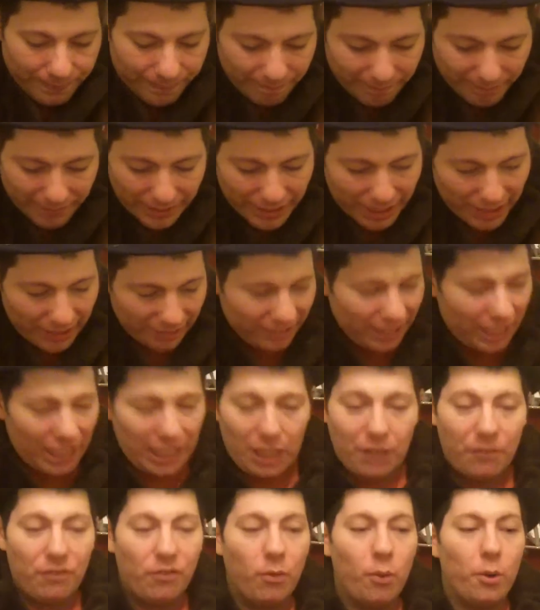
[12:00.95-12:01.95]
it's not
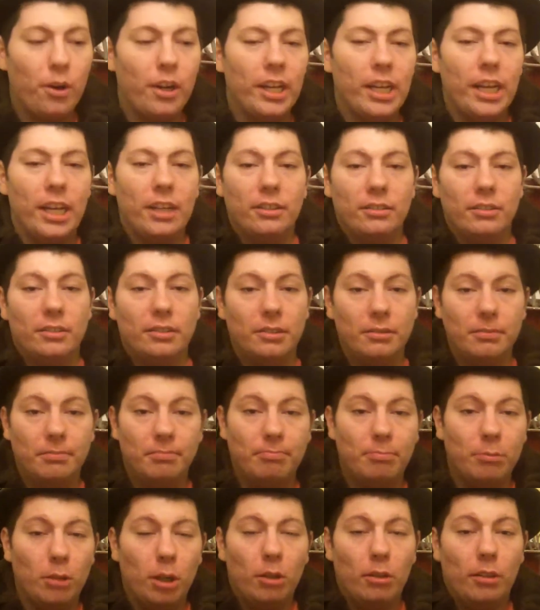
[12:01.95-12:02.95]
like a 40 ounce
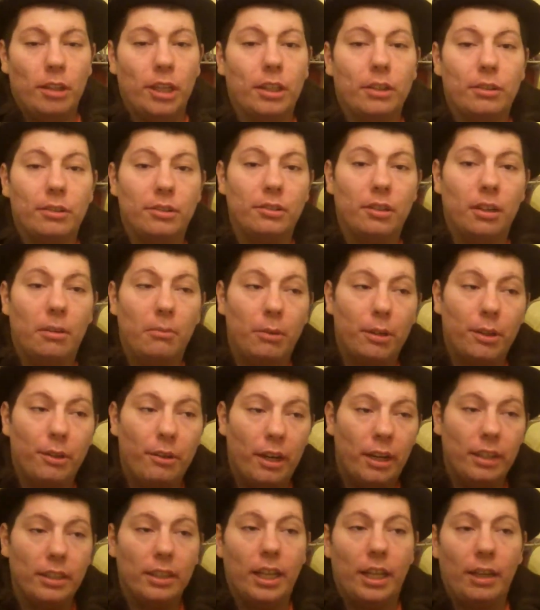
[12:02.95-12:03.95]
malt liquor or something when you're
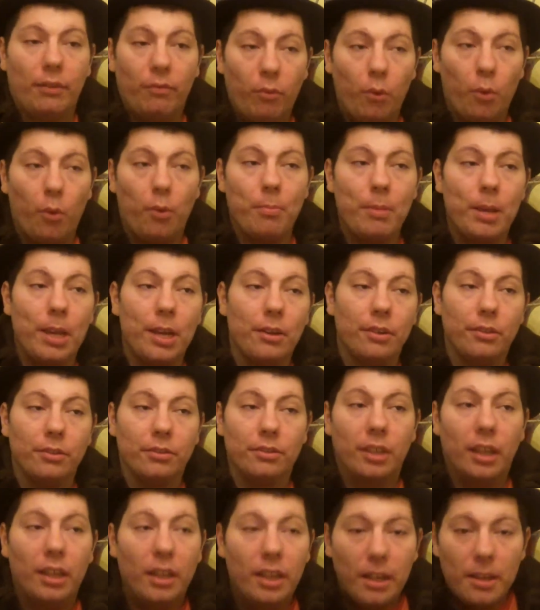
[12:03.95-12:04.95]
getting like 4
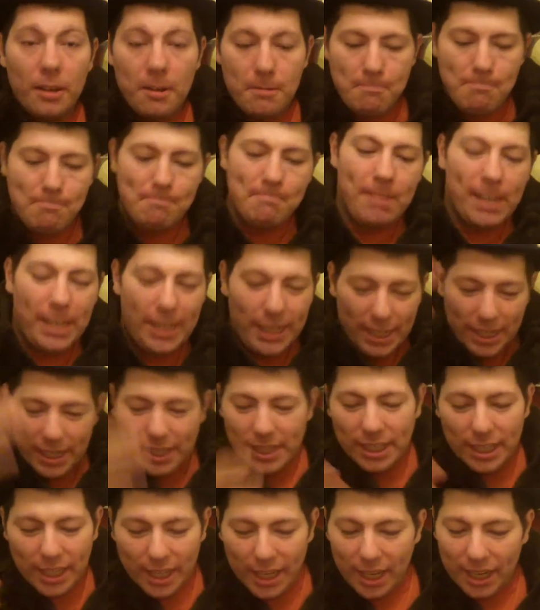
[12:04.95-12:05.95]
beers.
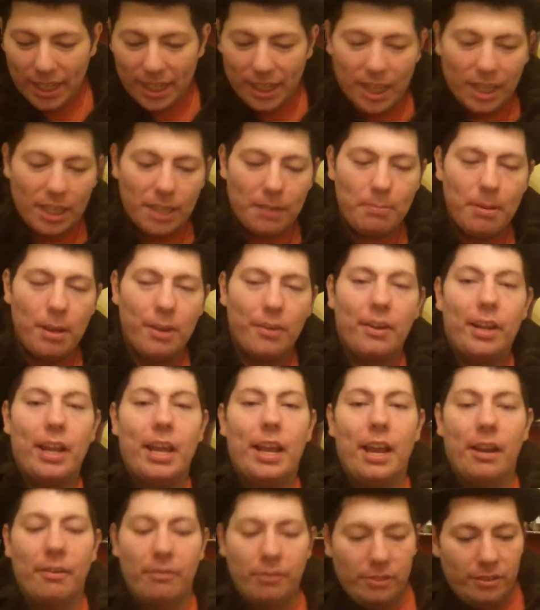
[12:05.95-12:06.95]
You're getting like a beer and a
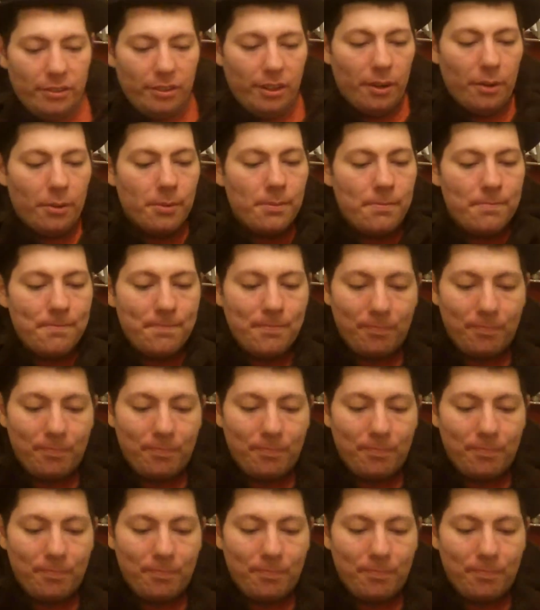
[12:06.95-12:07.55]
half. So